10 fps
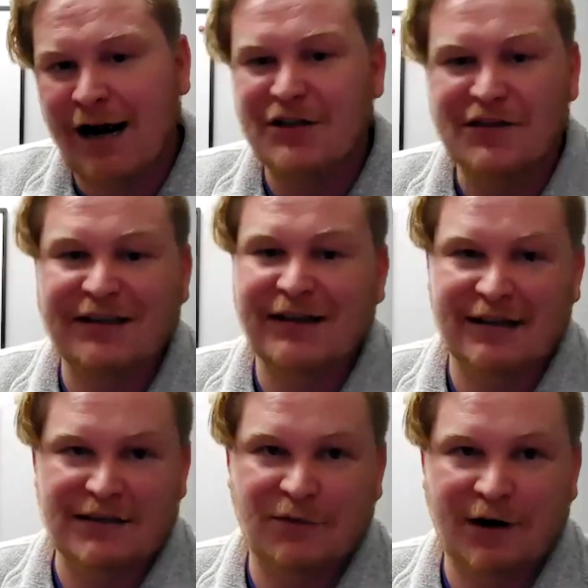I just think that
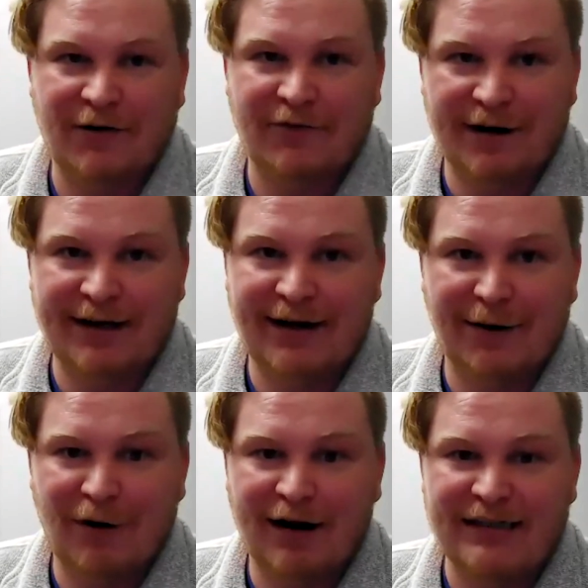that's very funny and
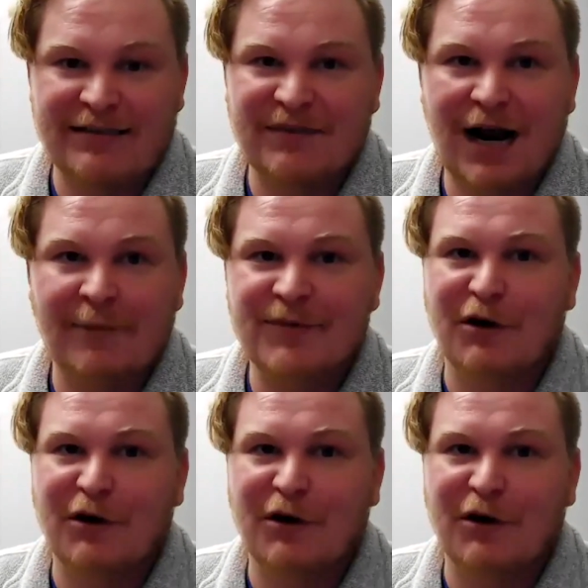ironic sometimes,